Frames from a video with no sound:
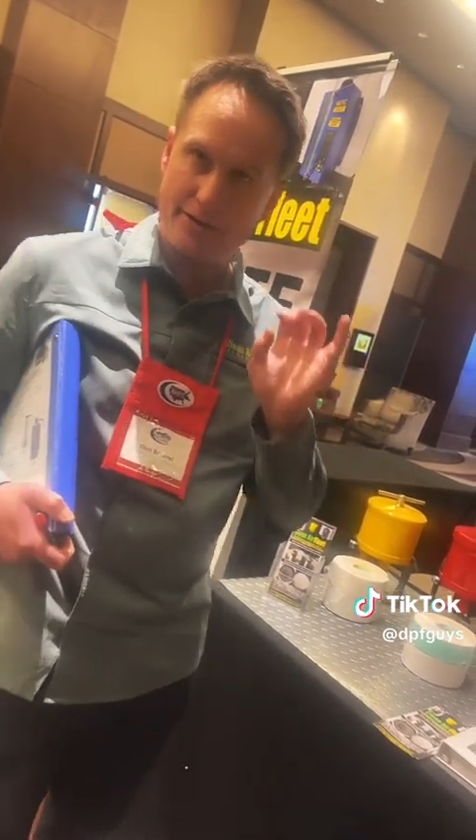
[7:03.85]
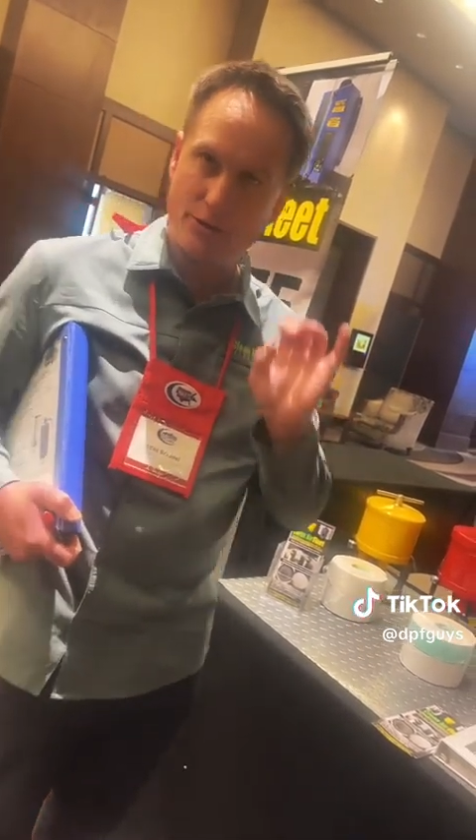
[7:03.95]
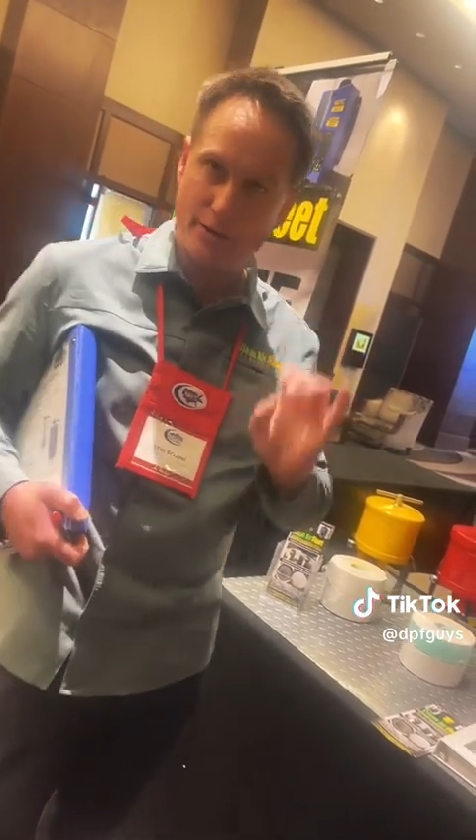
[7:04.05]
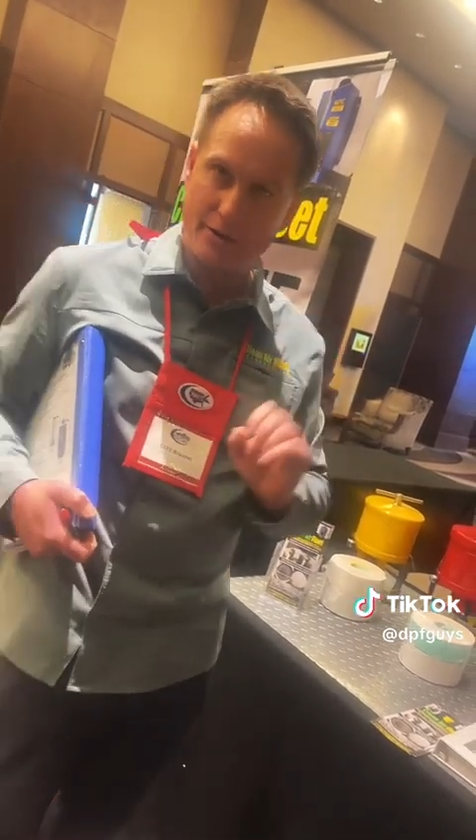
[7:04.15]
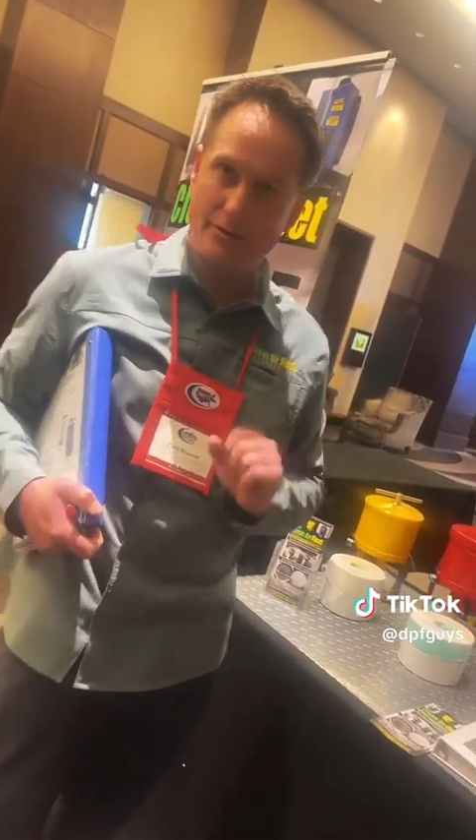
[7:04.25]
do
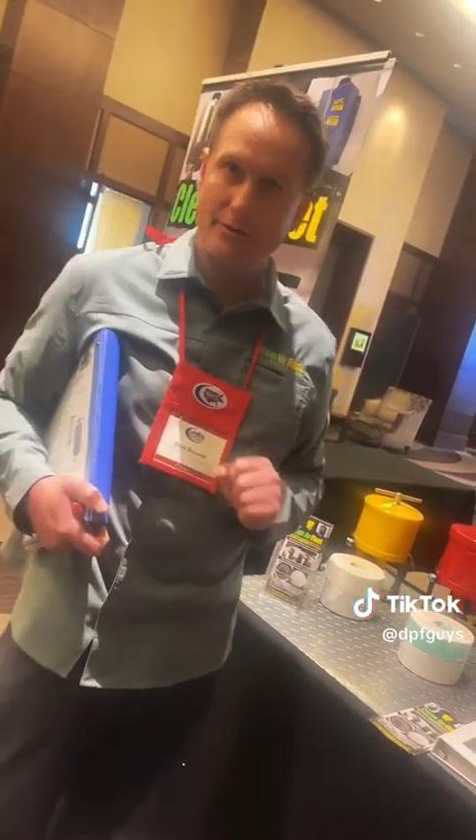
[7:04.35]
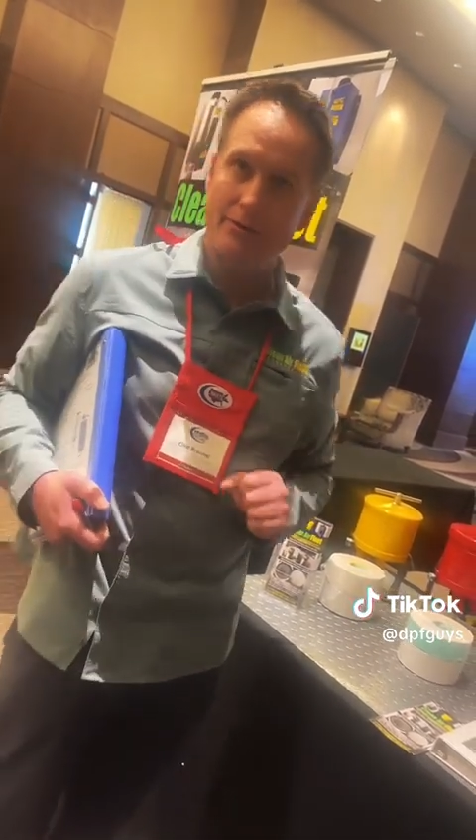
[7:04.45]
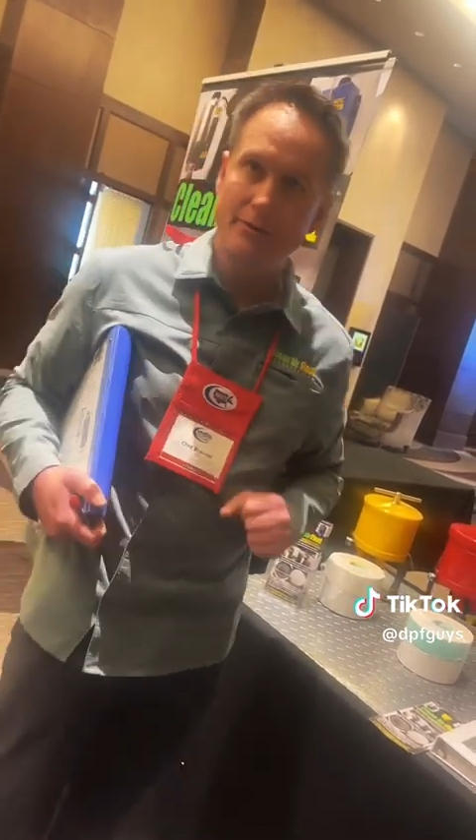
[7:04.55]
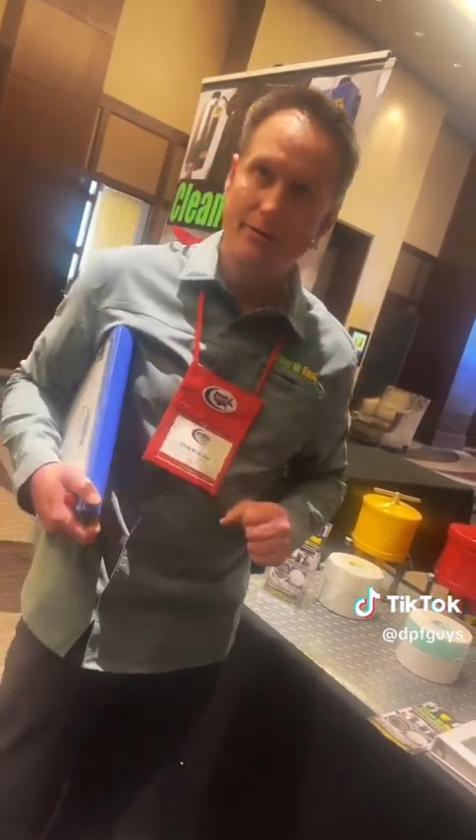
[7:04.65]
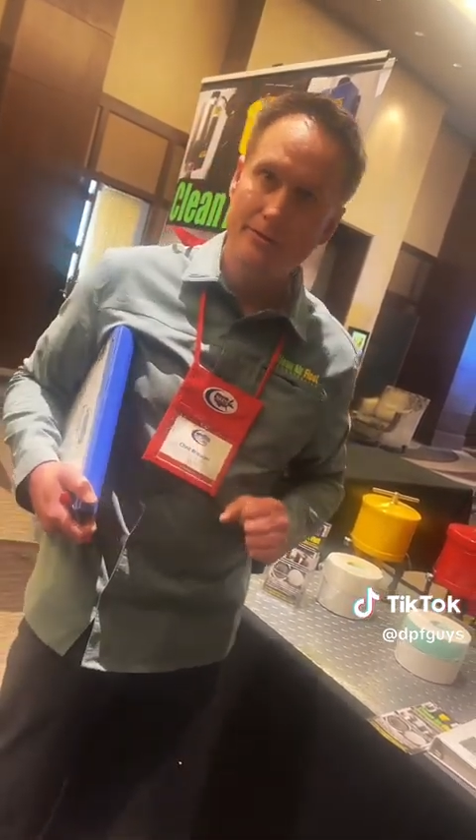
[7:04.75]
it.
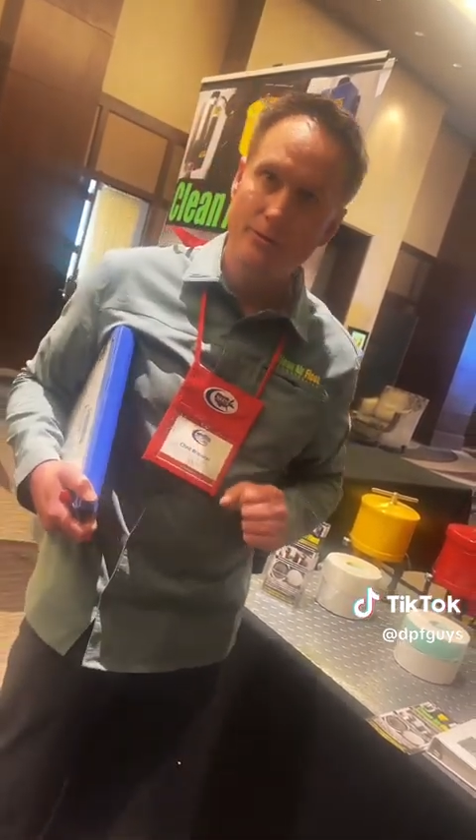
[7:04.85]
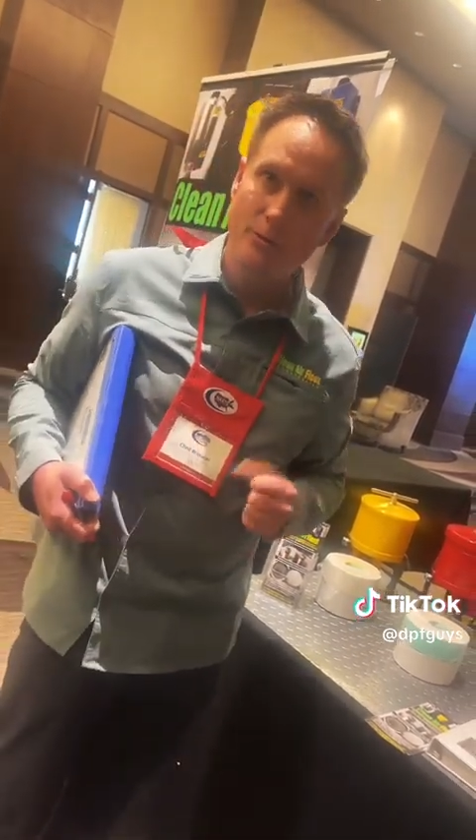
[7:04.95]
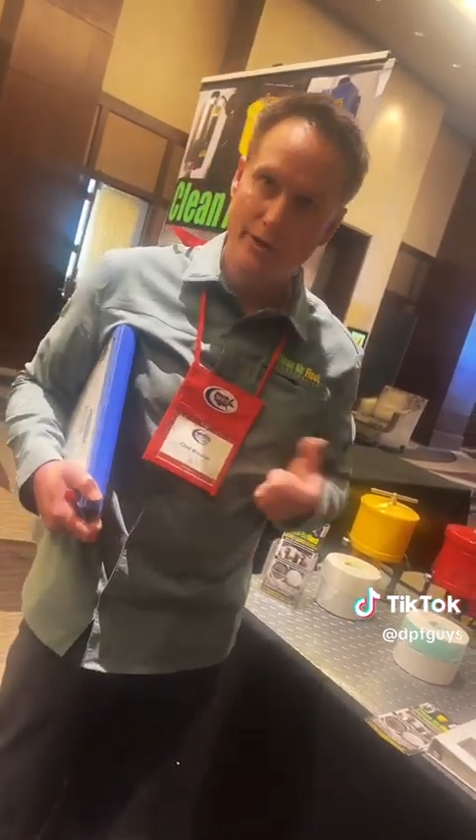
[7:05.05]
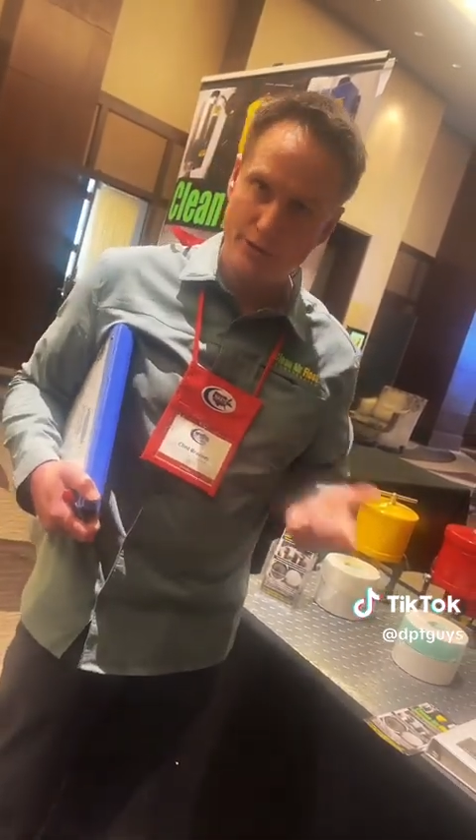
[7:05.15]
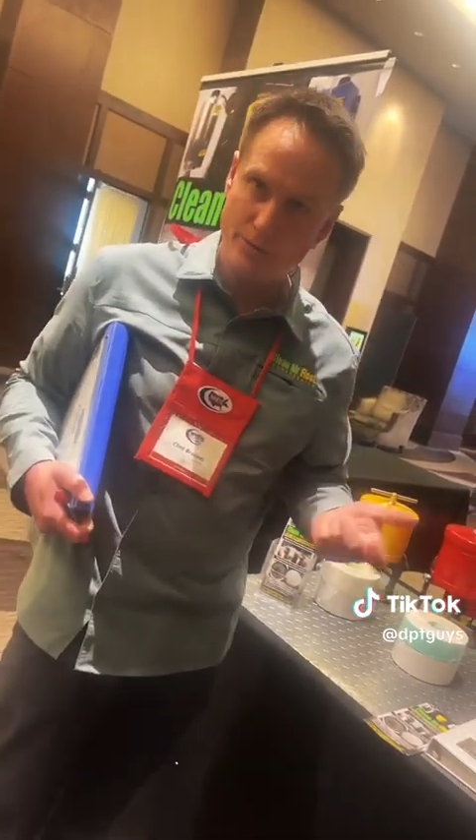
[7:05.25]
We
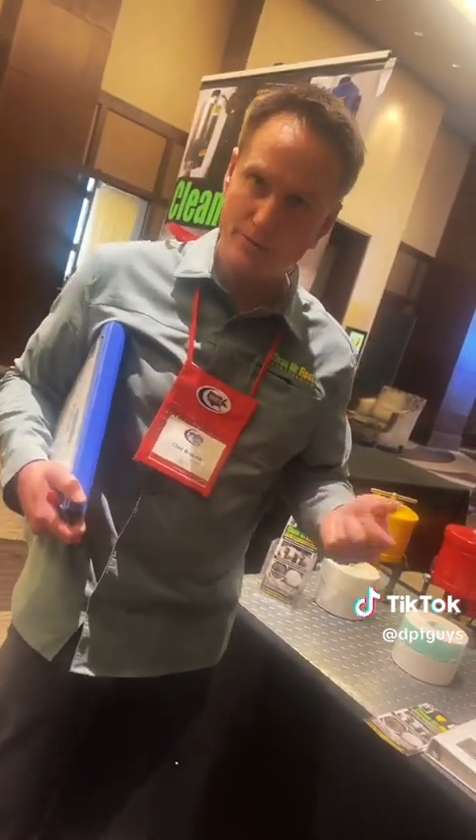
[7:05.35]
do.